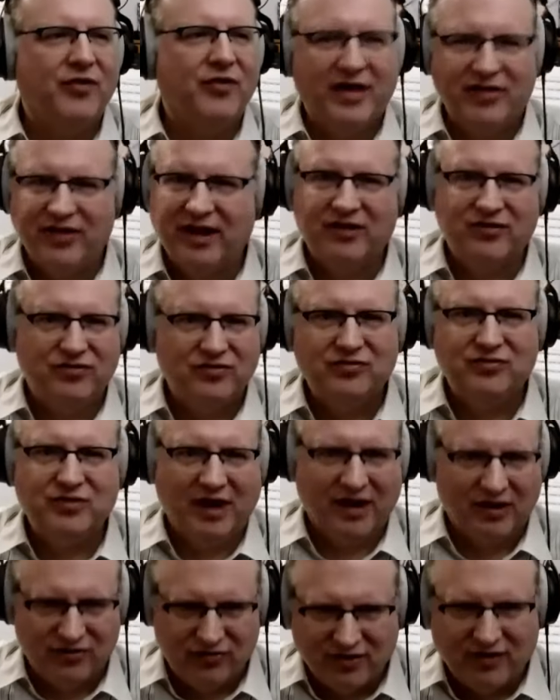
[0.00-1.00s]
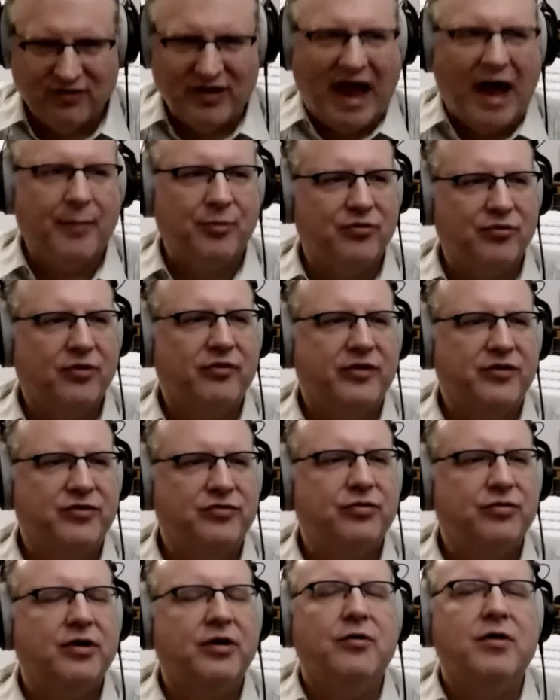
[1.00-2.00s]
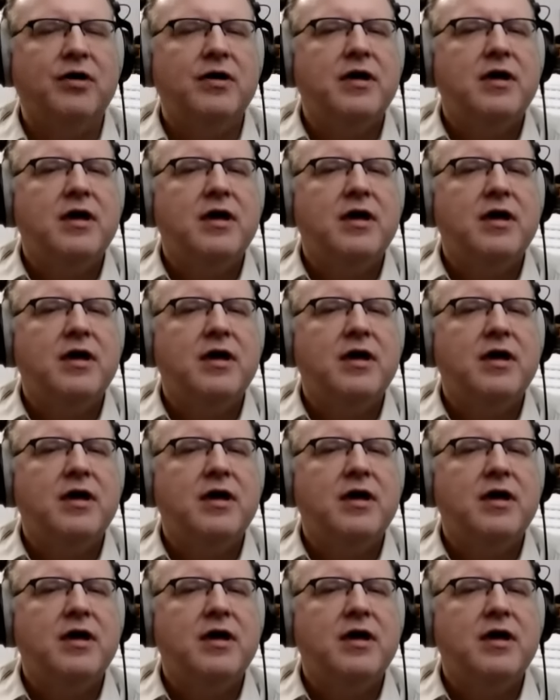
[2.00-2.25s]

I think it's it's absolutely true.